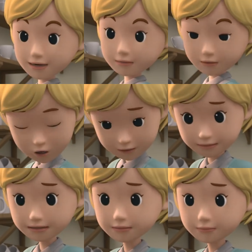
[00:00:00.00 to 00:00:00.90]
Did you
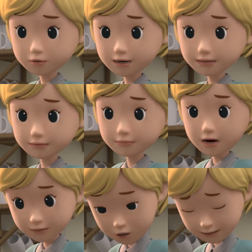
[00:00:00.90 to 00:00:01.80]
hear? There was a
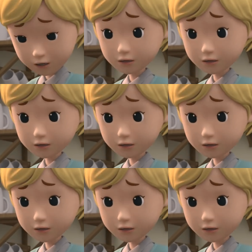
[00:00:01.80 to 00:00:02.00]
fire at